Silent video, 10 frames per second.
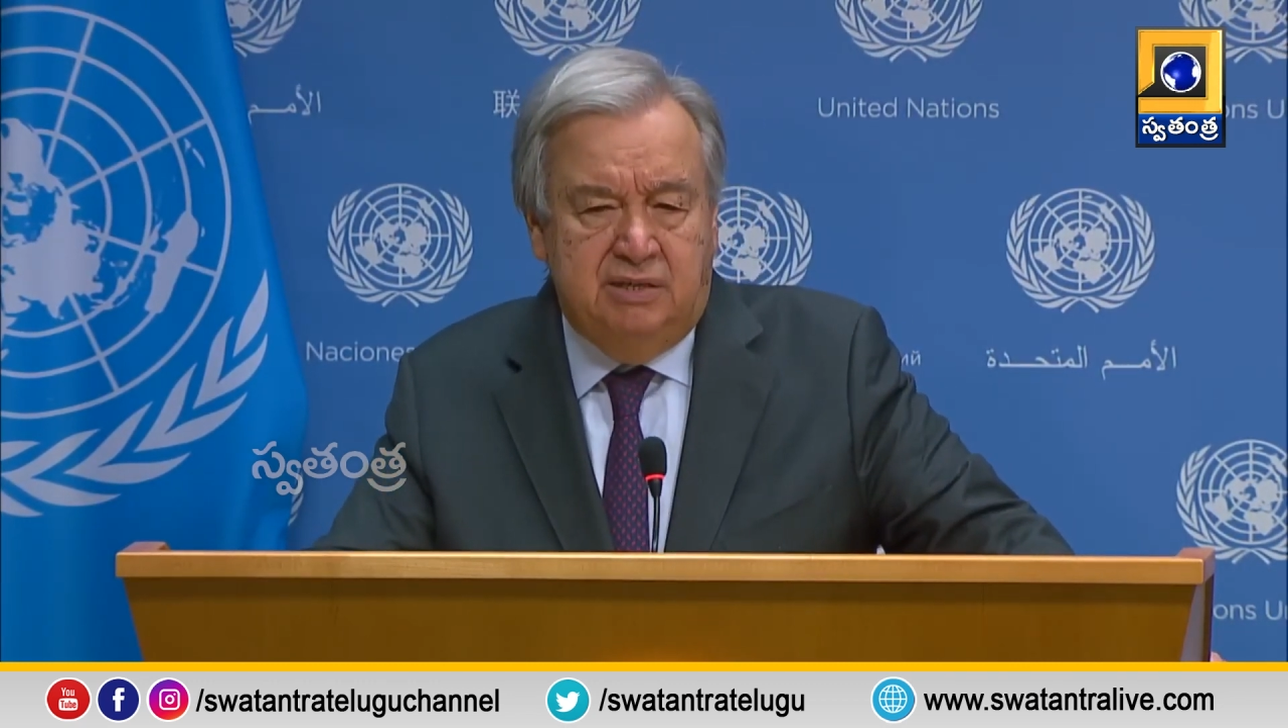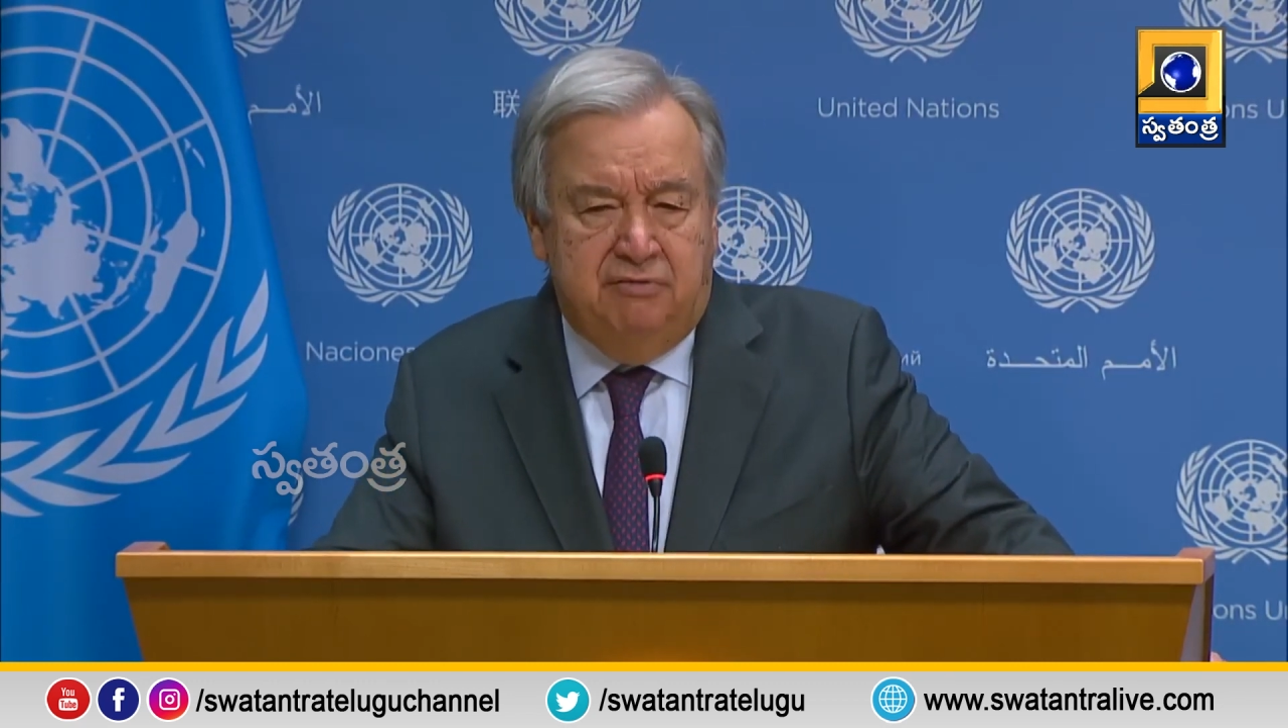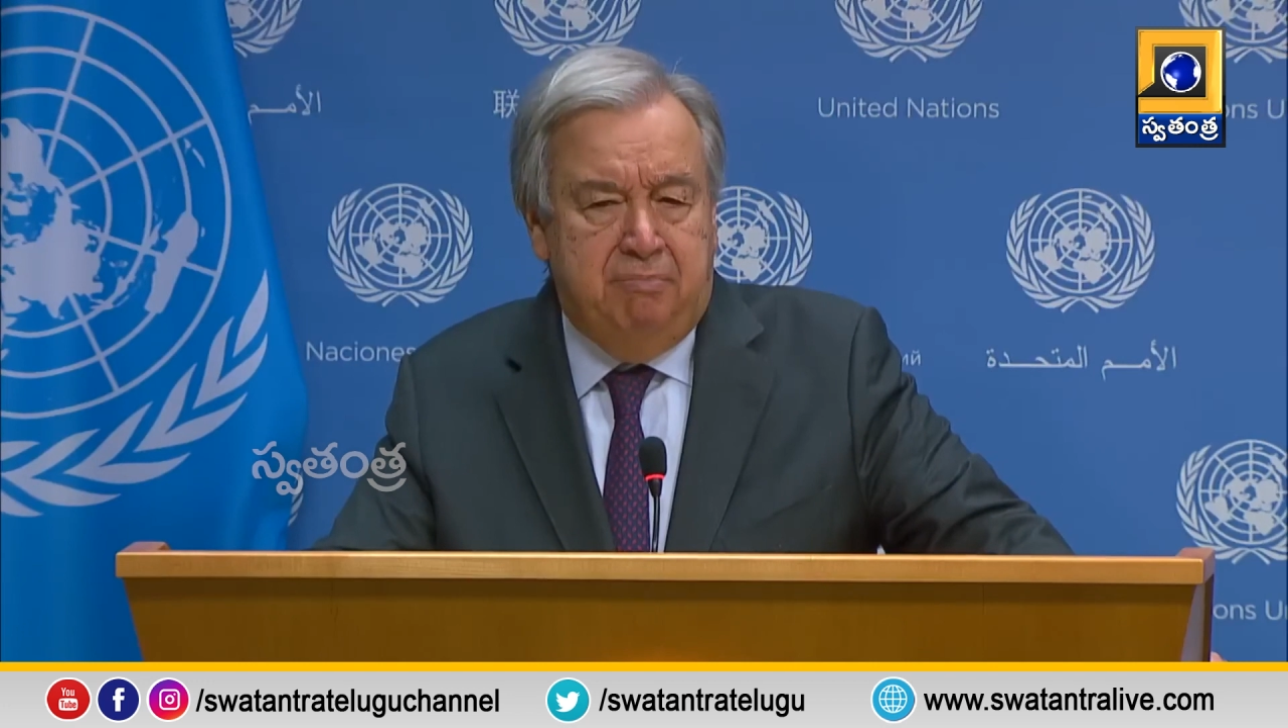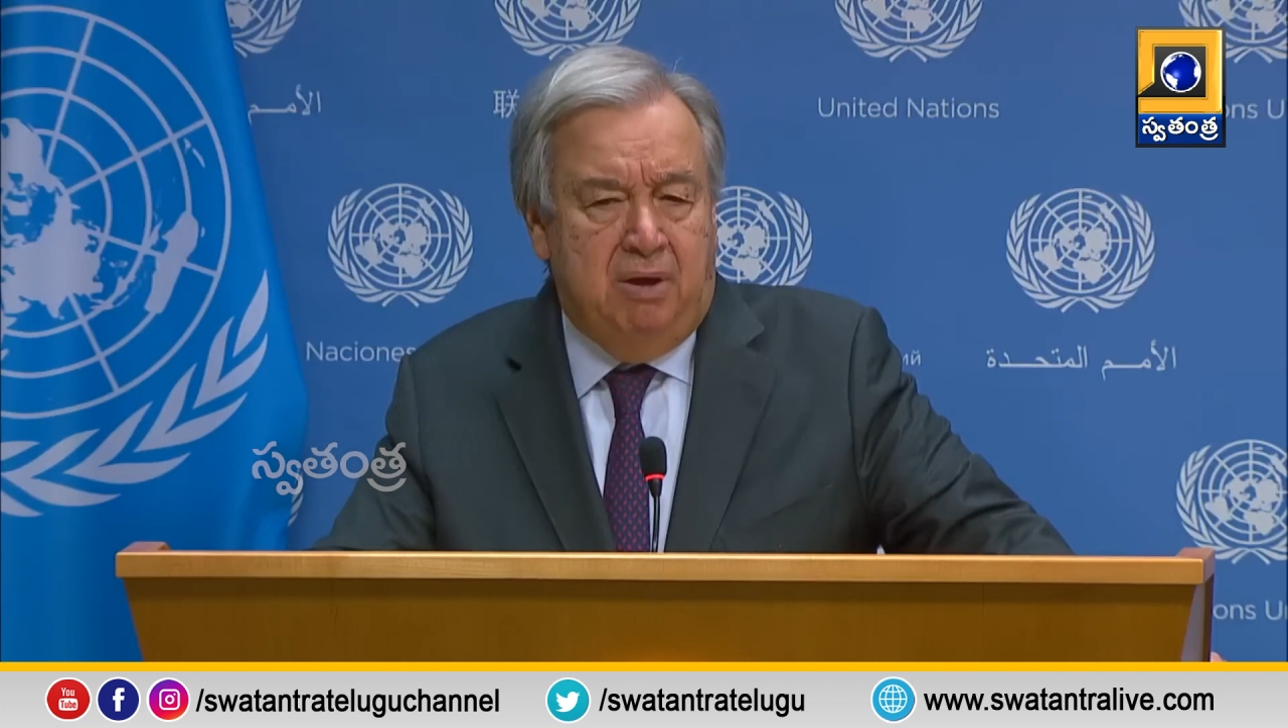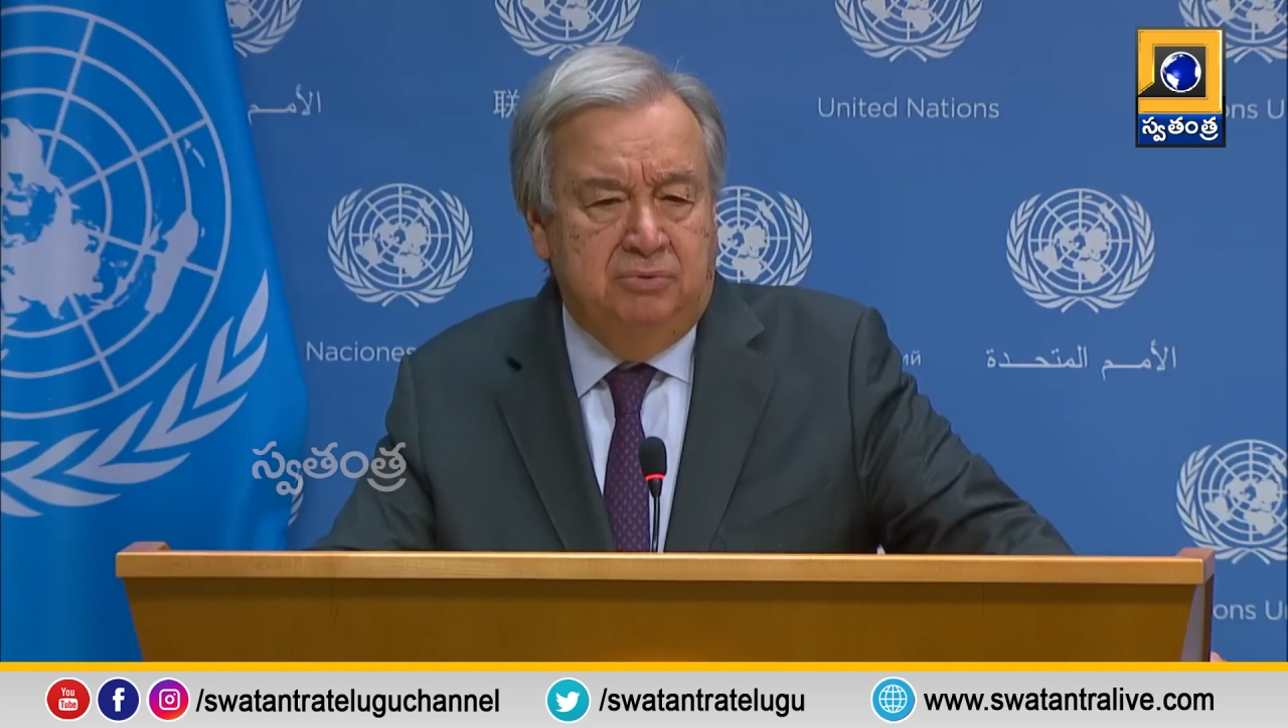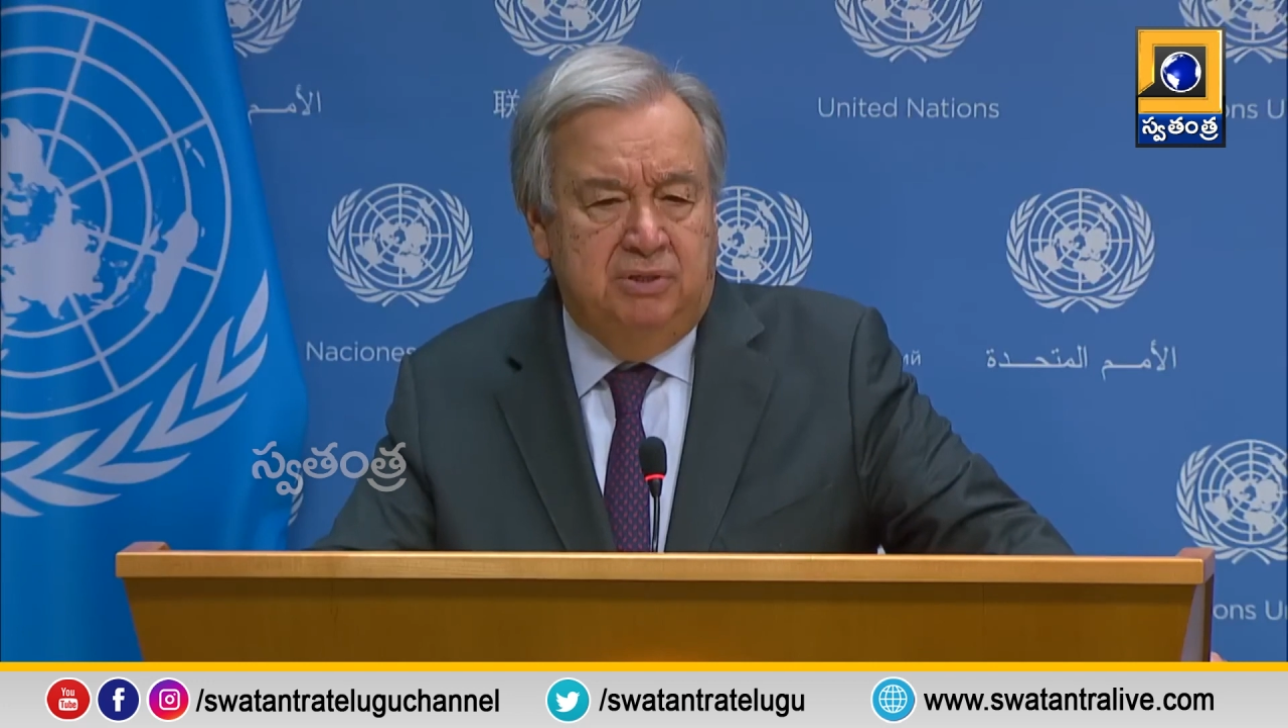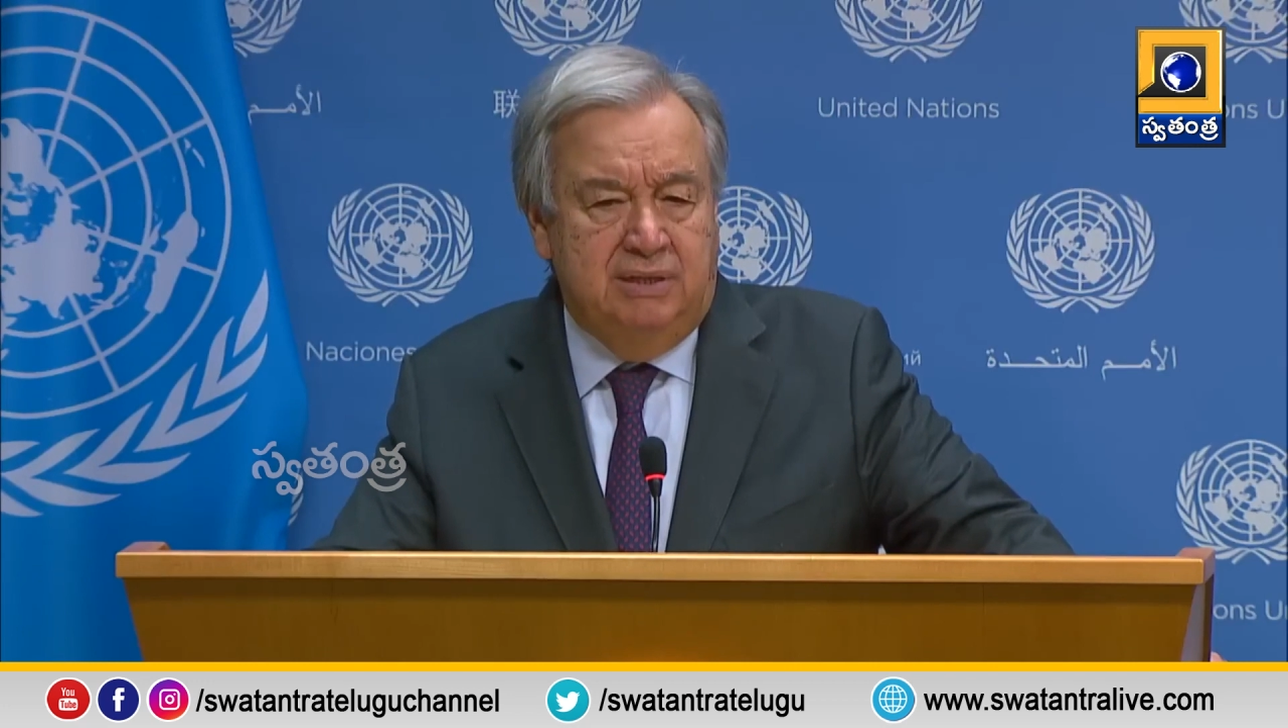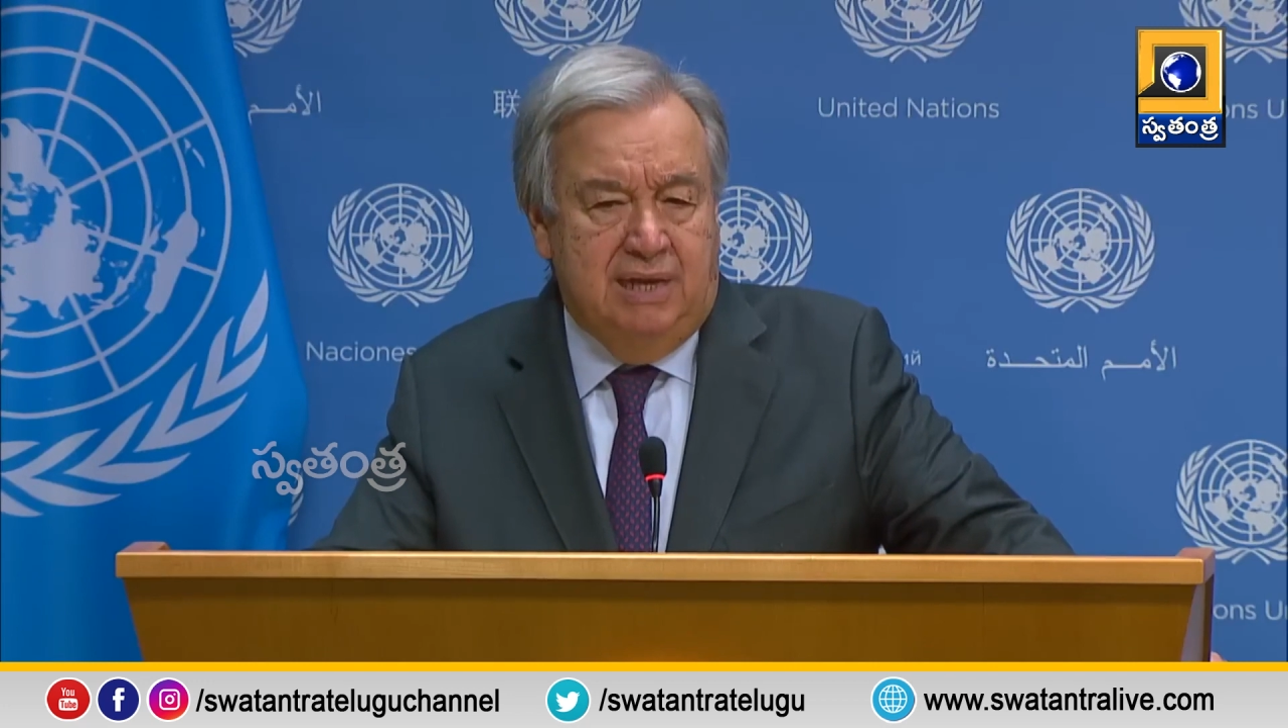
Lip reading: have pounded